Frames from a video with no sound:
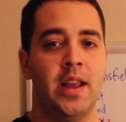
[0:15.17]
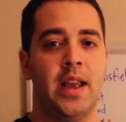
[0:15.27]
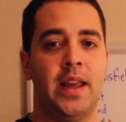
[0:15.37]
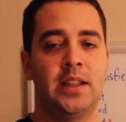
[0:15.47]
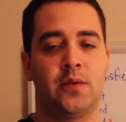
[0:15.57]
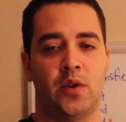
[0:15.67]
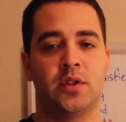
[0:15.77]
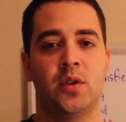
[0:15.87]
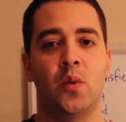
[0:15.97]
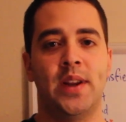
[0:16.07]
And it's for
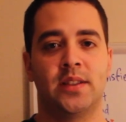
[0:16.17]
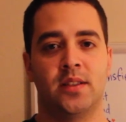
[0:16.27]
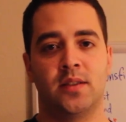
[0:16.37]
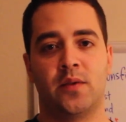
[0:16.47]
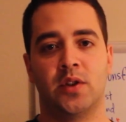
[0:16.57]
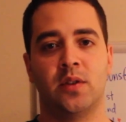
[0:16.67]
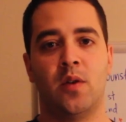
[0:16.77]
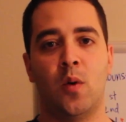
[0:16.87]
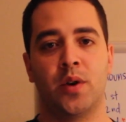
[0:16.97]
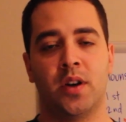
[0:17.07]
two reasons. First of
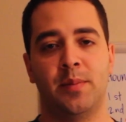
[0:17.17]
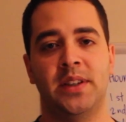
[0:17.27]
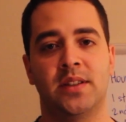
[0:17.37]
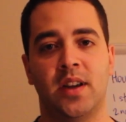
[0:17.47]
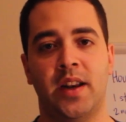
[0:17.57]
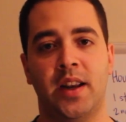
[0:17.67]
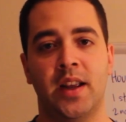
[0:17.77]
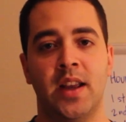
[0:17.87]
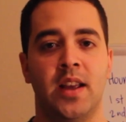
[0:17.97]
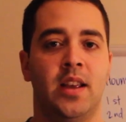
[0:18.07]
all, we're going to be
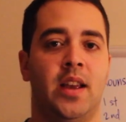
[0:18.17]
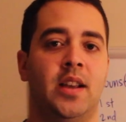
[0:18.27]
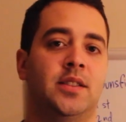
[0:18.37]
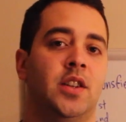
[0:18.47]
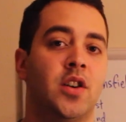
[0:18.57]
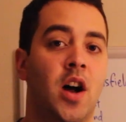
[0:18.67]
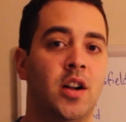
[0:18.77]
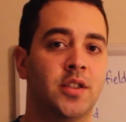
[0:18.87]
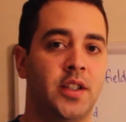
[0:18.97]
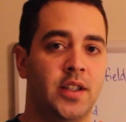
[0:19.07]
studying a
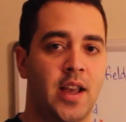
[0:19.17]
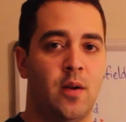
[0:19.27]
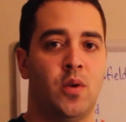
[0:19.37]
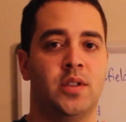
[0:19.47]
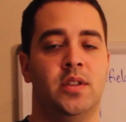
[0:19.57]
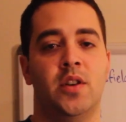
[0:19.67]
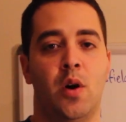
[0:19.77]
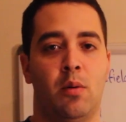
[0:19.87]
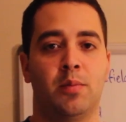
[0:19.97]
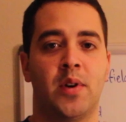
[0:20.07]
technology that was a
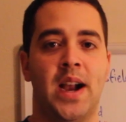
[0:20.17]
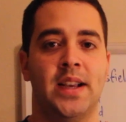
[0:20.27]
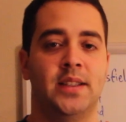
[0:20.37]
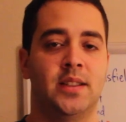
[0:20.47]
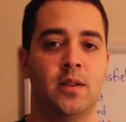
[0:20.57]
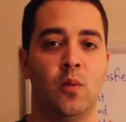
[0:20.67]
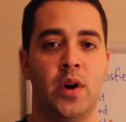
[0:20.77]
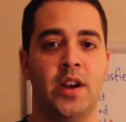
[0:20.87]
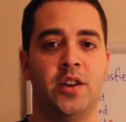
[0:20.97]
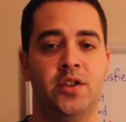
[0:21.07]
Nobel Prize
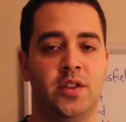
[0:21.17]
winner,